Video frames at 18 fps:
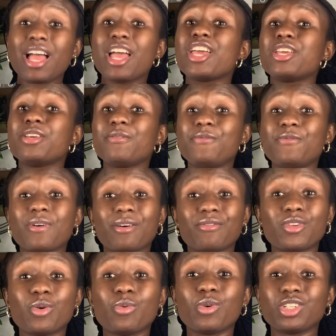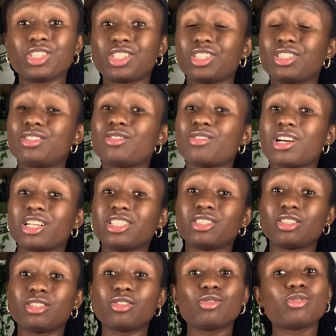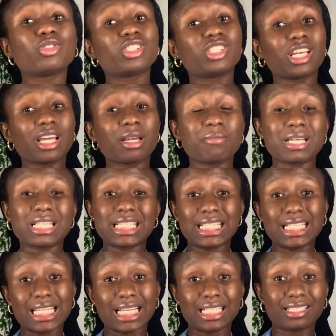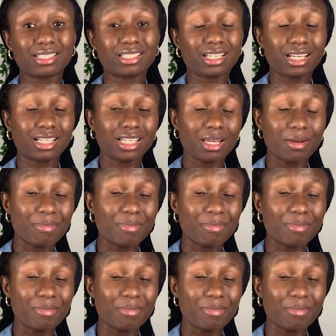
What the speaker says: If you have not watched it, you can check my sister's channel,